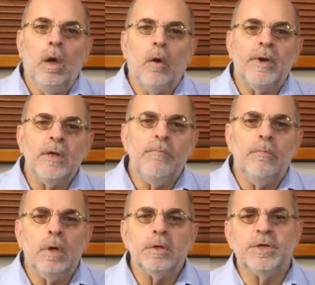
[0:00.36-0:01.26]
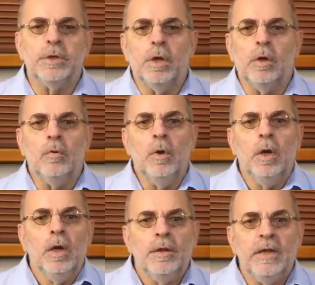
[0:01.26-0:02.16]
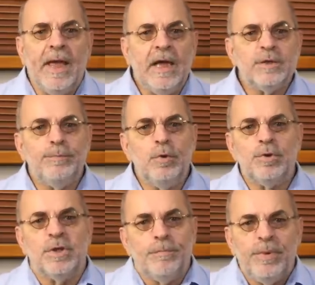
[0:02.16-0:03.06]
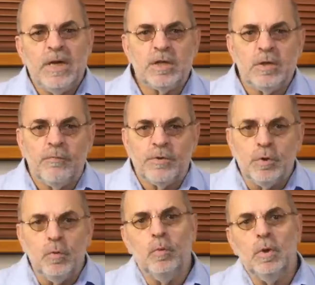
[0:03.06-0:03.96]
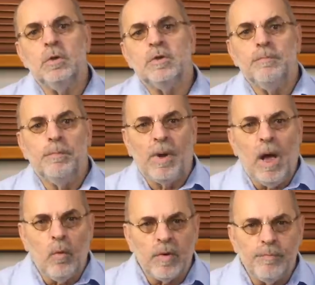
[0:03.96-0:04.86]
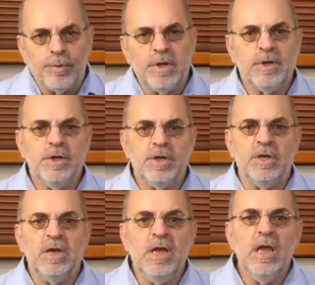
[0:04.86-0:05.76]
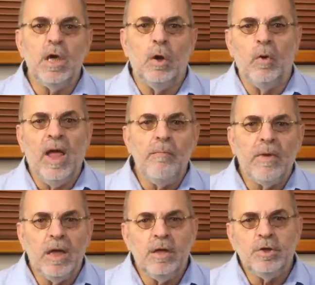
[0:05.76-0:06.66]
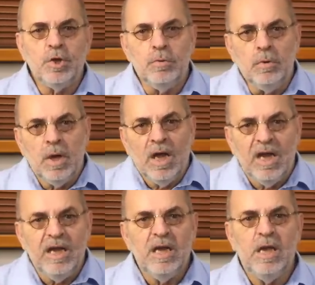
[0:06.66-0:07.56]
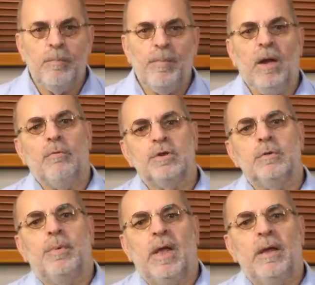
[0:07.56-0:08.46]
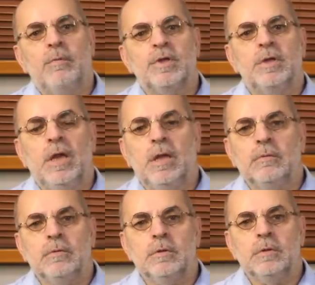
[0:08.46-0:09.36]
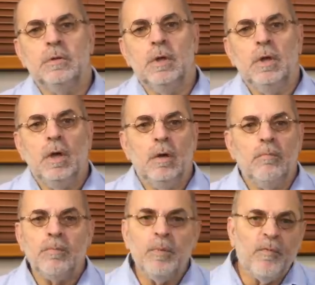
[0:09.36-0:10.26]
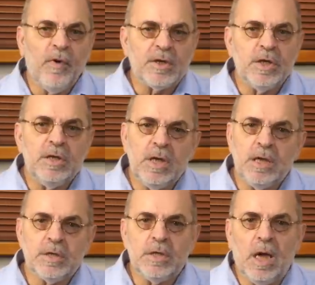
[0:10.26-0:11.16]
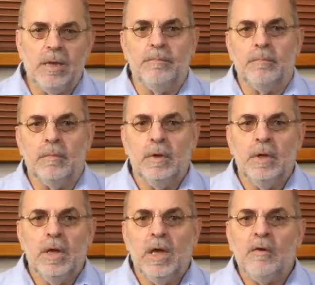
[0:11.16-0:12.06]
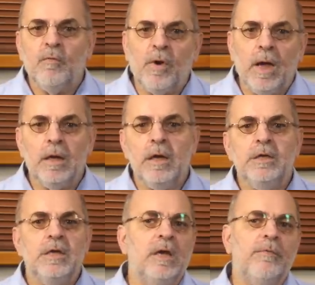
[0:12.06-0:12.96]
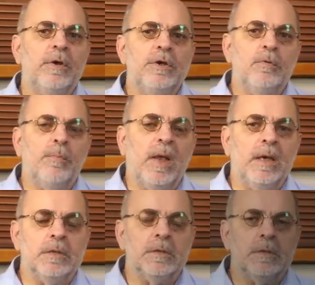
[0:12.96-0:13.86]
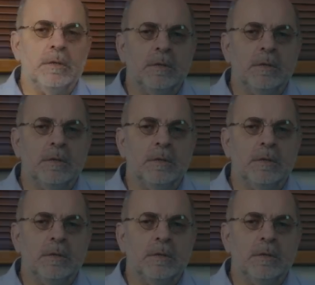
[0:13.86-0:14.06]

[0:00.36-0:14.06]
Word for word: Already months ago, the sBooster Best of Two Worlds Power and Precision Eco M K two linear power supply was announced. But perfection takes time, and finally delivery took place.